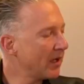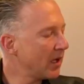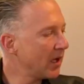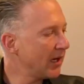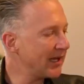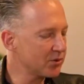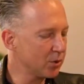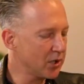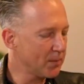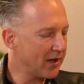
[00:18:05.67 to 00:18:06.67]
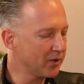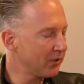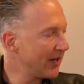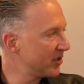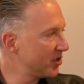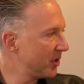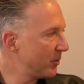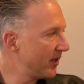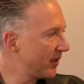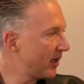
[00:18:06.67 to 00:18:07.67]
let's talk about your relationship
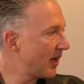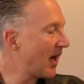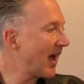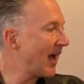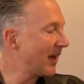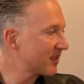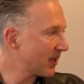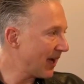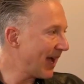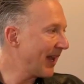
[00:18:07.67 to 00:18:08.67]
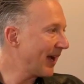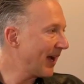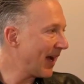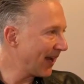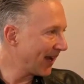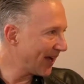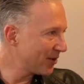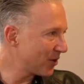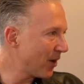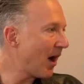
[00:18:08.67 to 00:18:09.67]
with
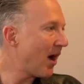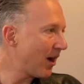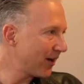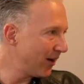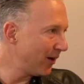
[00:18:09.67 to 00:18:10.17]
Alejandra Arca.